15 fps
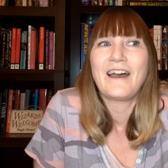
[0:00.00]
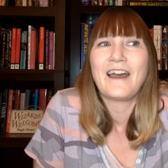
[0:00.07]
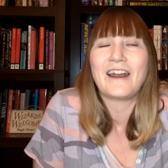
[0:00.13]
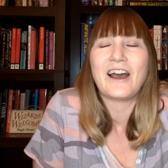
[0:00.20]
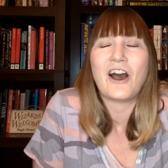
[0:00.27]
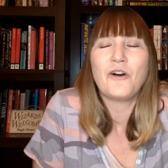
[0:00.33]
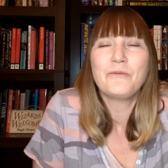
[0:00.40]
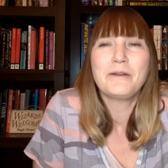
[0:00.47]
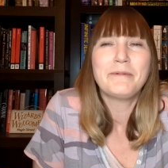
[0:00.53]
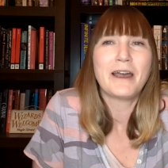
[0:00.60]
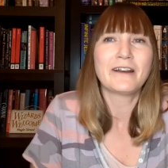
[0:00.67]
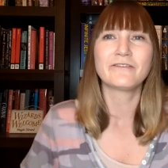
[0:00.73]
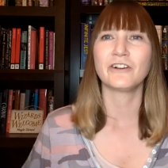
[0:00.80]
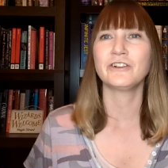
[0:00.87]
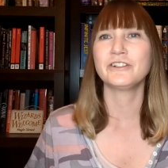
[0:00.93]
And I'll be
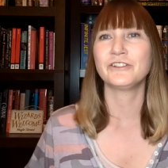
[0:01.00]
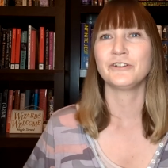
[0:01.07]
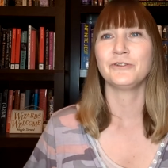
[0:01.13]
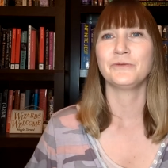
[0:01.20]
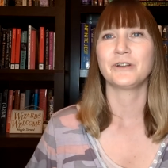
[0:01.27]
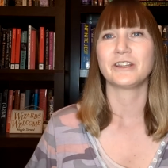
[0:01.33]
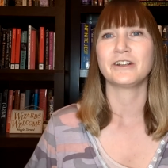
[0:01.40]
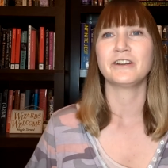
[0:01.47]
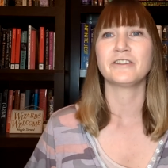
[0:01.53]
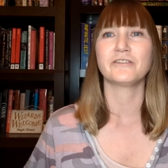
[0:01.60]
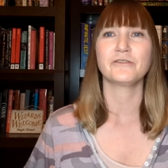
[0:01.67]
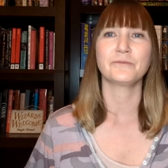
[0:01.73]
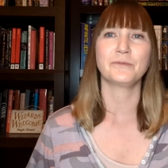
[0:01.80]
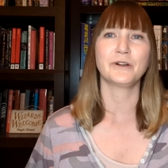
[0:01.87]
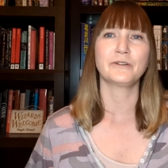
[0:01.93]
back very soon with
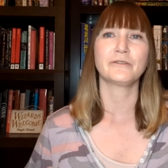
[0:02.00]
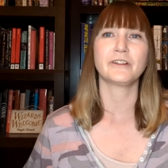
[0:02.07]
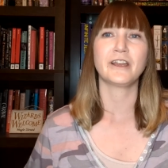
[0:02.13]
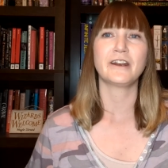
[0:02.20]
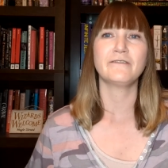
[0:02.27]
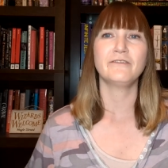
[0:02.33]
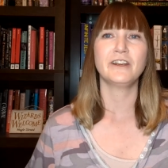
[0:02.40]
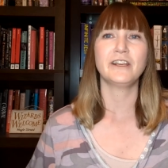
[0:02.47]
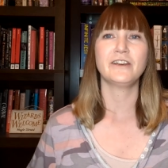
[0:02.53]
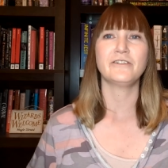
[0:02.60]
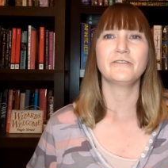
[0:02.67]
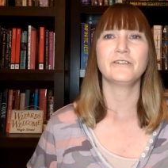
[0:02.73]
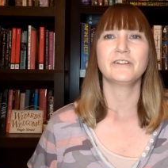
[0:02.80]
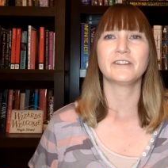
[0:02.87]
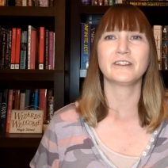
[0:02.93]
another book related
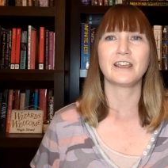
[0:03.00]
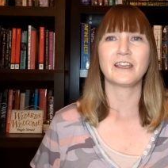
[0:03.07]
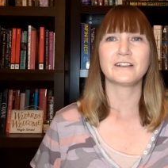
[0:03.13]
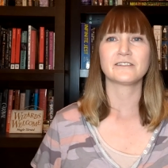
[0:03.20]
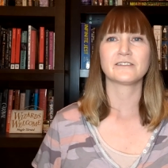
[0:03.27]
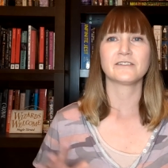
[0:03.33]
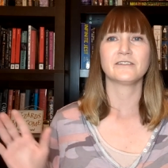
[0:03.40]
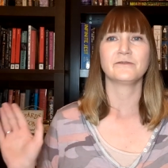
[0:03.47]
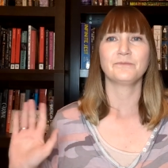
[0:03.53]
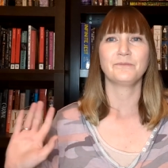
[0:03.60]
video. Thanks.